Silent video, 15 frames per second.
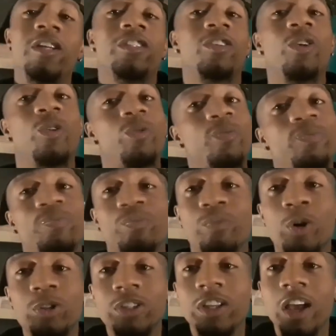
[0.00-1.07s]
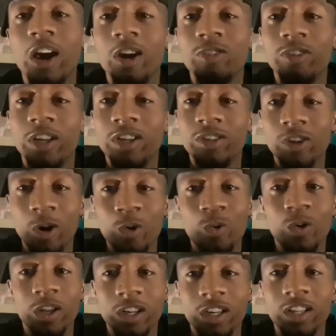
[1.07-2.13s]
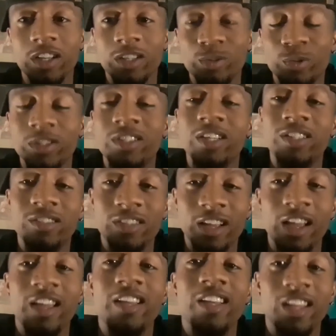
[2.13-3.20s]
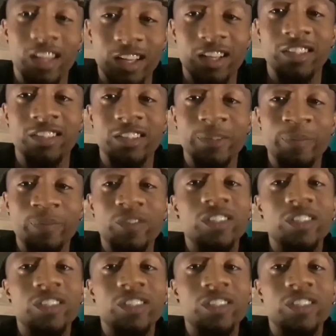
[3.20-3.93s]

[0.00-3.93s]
So most of y'all already know what it is, what today is.